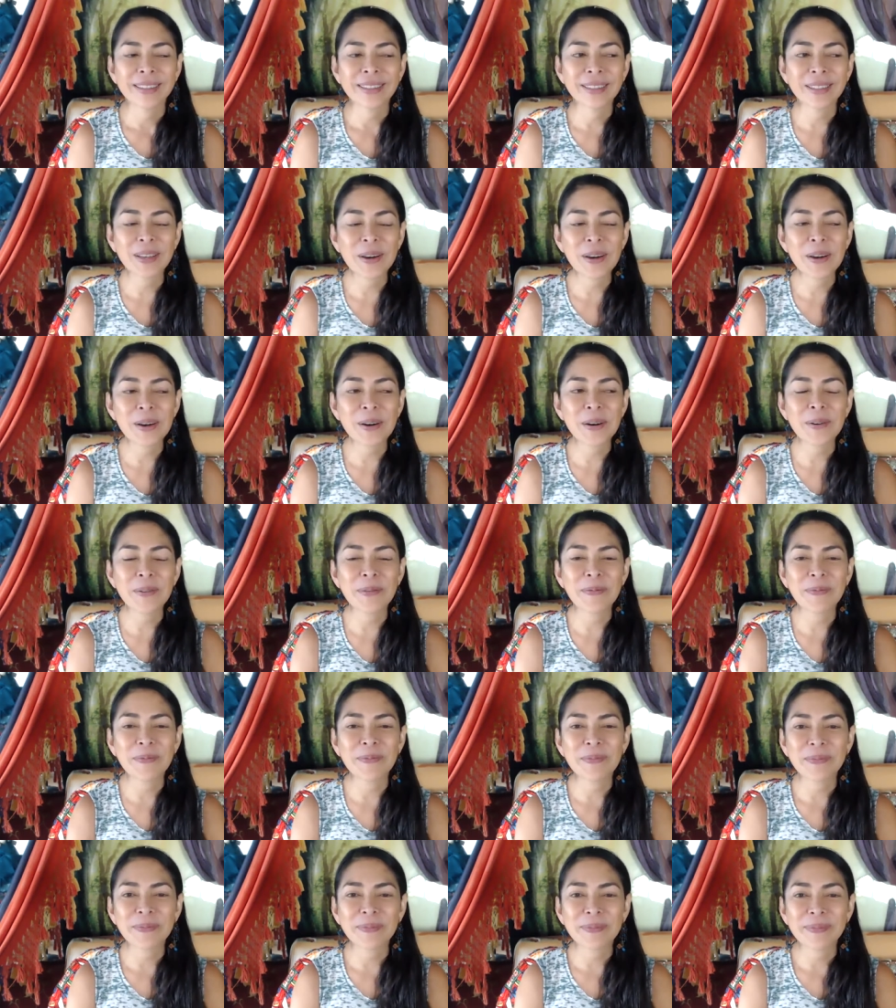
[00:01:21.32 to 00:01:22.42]
So
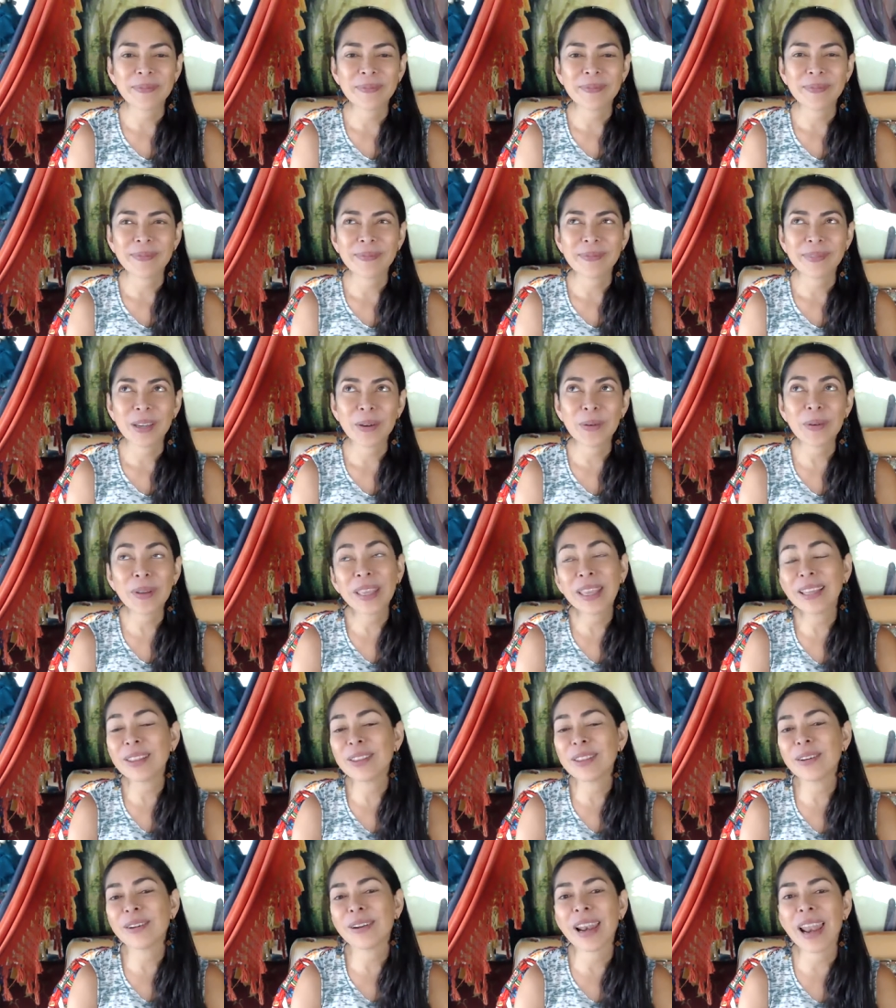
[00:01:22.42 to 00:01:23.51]
we
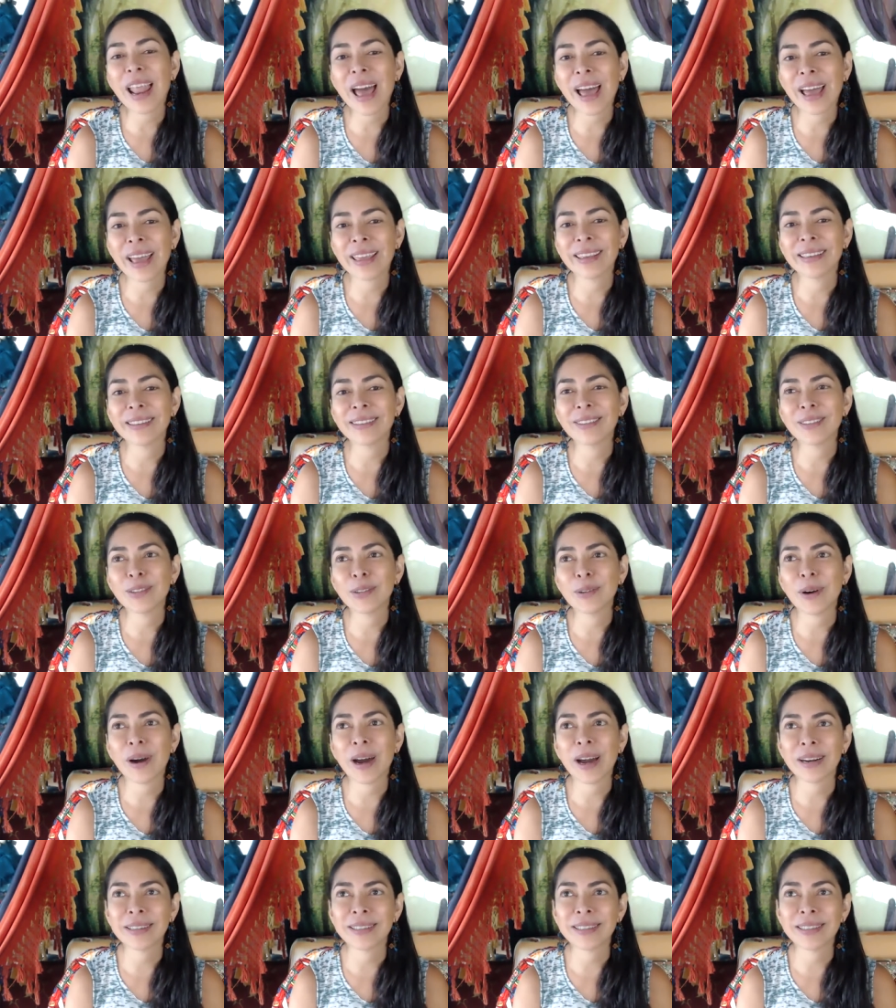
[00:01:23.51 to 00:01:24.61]
cannot lie to
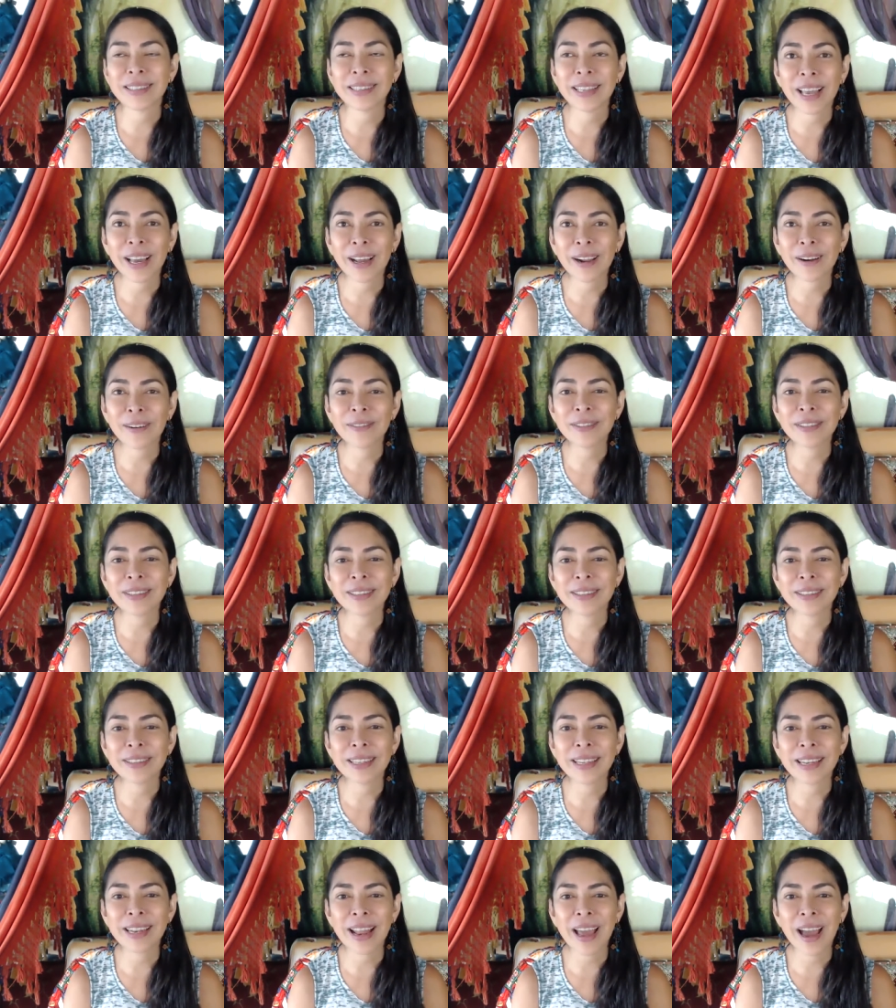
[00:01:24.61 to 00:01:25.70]
ourselves,
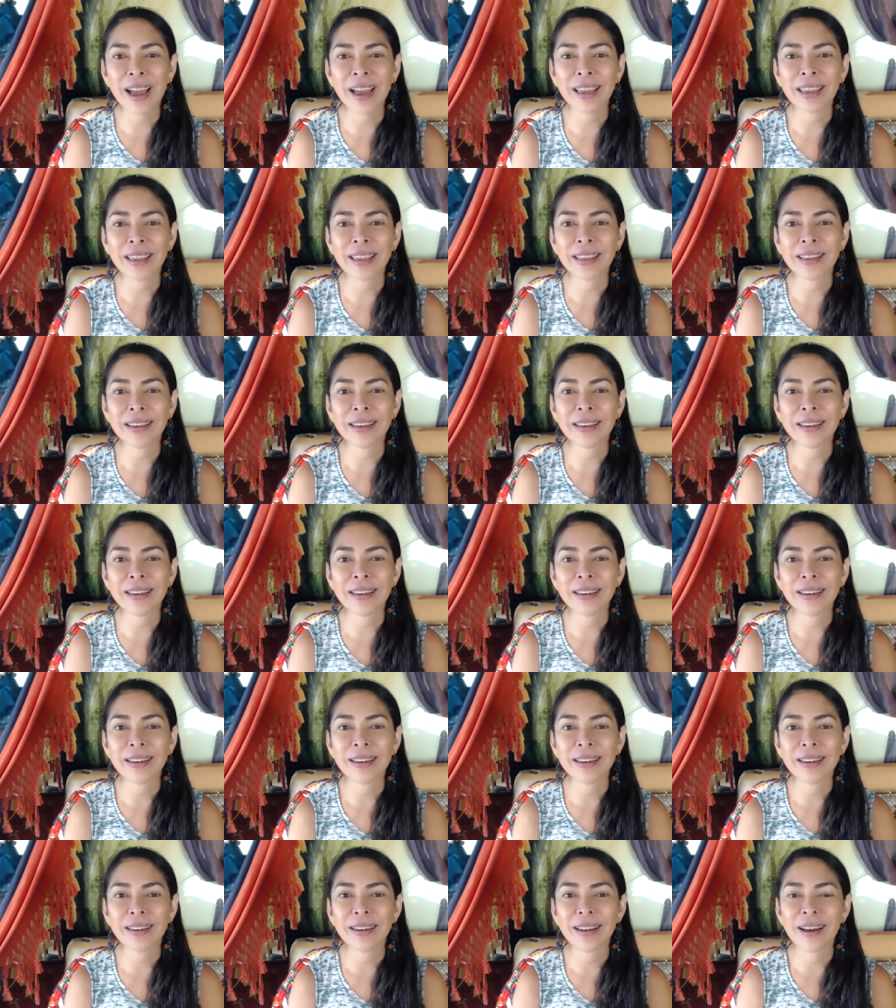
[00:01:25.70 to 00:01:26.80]
denying
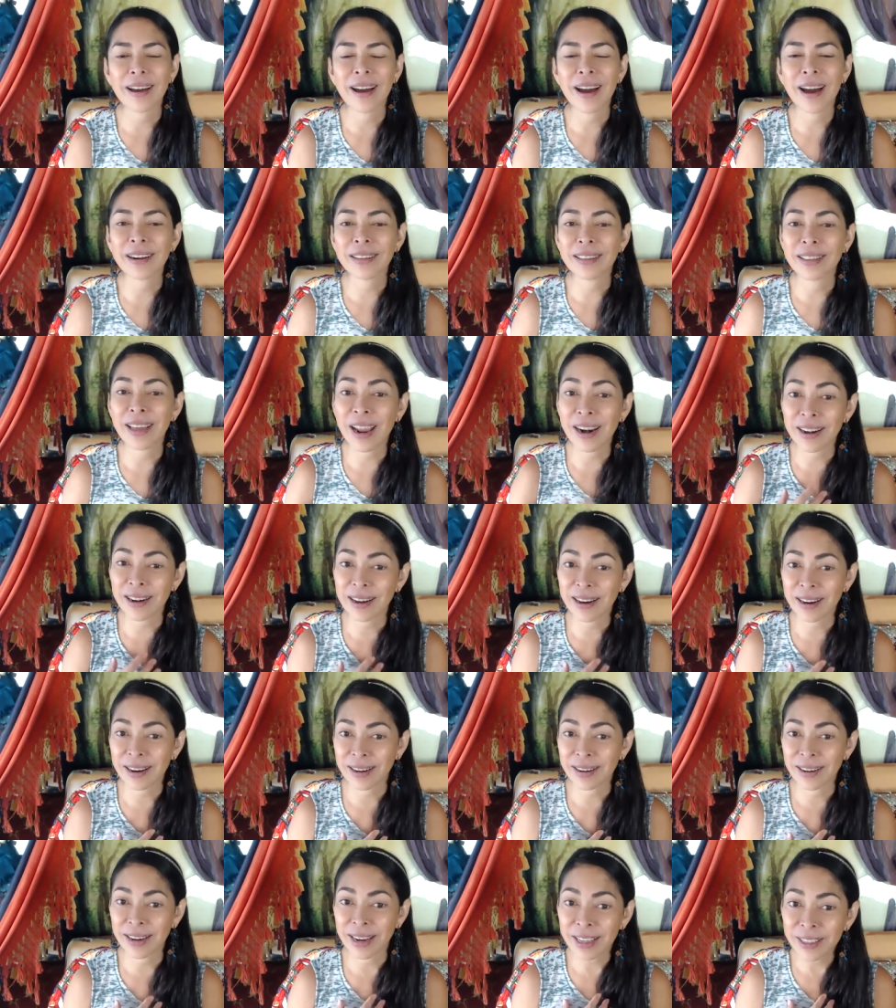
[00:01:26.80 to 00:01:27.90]
our dark
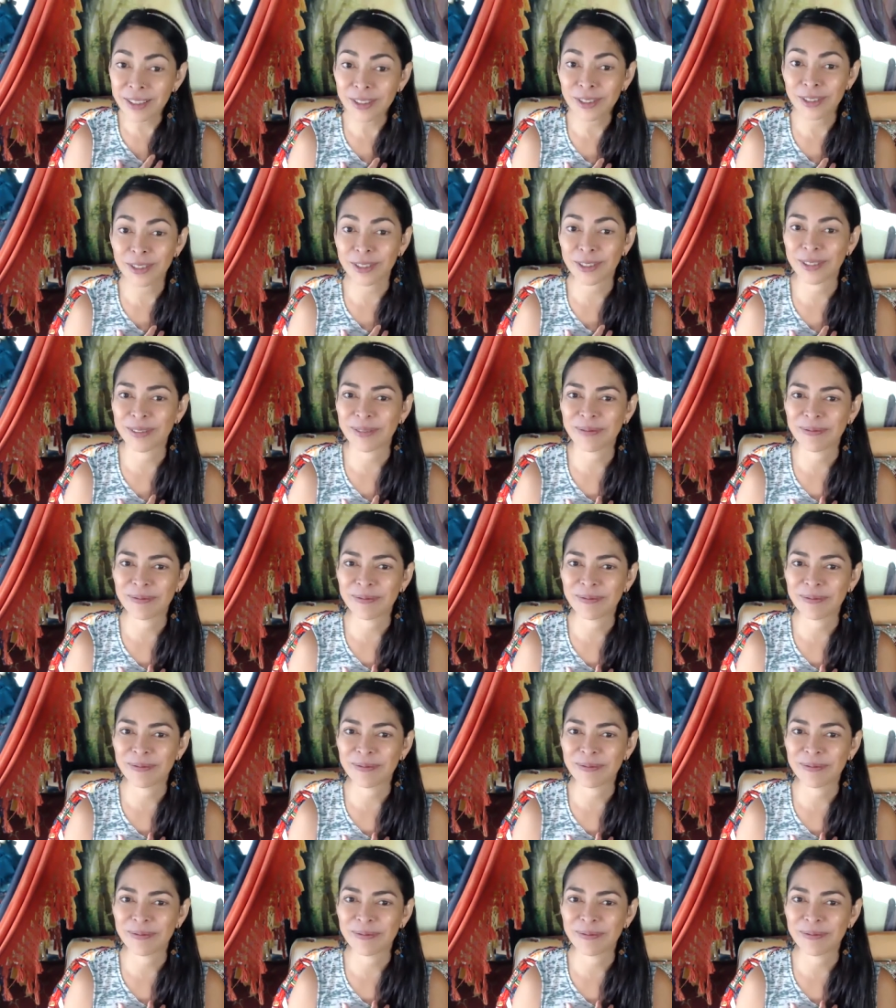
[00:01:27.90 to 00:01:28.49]
nature.